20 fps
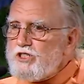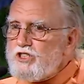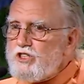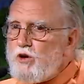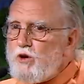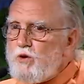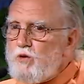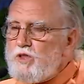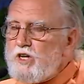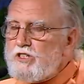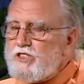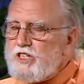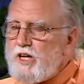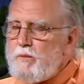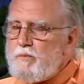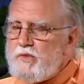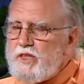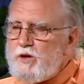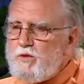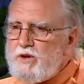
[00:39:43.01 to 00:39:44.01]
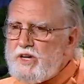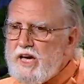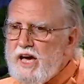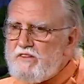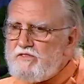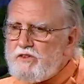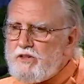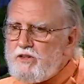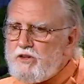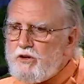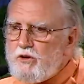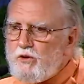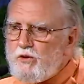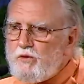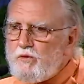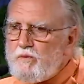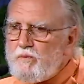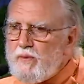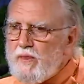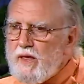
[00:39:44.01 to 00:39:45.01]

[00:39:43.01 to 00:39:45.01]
So there's something we have to do.